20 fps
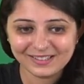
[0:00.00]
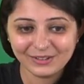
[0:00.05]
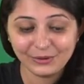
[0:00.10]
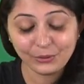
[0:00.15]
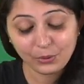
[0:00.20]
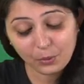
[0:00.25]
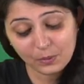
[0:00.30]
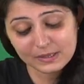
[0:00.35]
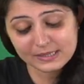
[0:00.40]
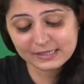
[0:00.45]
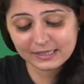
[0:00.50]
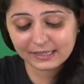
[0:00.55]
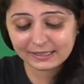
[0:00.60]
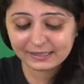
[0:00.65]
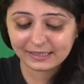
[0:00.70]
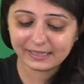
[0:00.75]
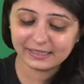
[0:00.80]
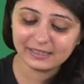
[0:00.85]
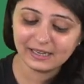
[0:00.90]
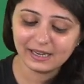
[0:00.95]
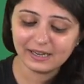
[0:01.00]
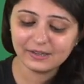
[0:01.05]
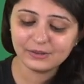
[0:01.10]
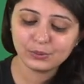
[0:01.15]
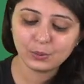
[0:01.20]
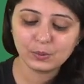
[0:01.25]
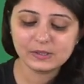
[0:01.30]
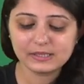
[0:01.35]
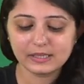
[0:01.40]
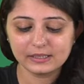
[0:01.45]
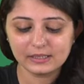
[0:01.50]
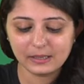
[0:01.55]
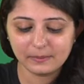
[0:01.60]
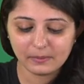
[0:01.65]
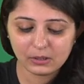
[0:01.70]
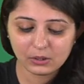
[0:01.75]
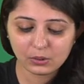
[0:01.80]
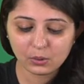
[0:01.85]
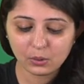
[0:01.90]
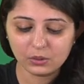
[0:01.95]
Rose karna ya, rose karna,
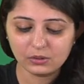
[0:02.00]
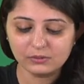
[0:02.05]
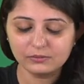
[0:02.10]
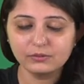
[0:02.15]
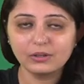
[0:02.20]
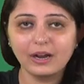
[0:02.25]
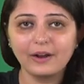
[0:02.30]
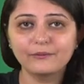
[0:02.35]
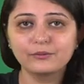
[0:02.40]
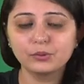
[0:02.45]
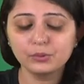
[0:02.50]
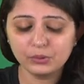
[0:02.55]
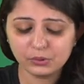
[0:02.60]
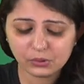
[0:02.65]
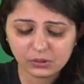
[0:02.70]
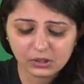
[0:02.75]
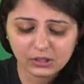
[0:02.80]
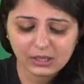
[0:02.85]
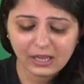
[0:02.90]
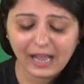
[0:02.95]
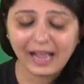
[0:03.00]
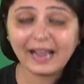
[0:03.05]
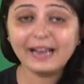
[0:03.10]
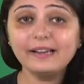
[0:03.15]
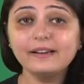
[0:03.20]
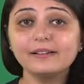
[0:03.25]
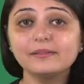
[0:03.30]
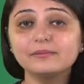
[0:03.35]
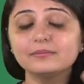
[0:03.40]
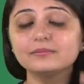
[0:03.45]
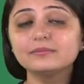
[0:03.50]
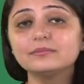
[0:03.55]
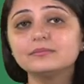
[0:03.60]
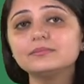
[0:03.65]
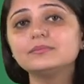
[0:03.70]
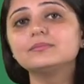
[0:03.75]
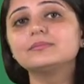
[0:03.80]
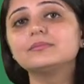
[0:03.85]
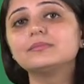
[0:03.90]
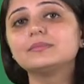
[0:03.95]
bilkul. You have to, you know, and
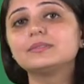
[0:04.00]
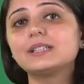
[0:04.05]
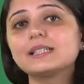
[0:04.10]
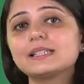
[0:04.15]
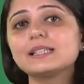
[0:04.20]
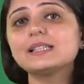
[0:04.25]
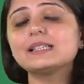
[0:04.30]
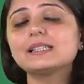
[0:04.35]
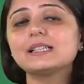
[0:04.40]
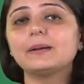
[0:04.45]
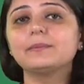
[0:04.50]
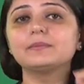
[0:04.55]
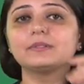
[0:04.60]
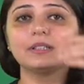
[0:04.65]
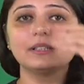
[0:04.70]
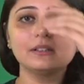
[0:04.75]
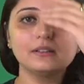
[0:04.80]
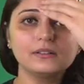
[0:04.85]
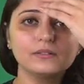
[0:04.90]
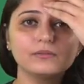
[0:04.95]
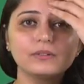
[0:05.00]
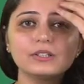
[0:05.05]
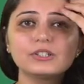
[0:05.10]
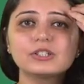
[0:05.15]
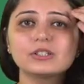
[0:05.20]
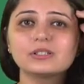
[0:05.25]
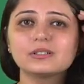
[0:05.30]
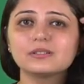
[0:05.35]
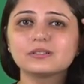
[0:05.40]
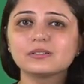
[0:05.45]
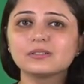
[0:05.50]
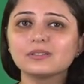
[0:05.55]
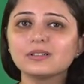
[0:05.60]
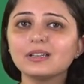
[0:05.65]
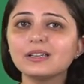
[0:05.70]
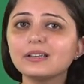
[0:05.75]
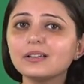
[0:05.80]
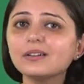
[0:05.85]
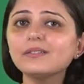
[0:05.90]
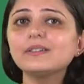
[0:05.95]
this is something which
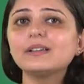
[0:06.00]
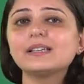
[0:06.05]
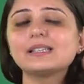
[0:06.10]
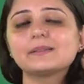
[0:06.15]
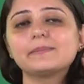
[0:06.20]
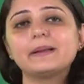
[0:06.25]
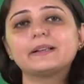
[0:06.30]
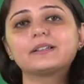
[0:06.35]
in a way is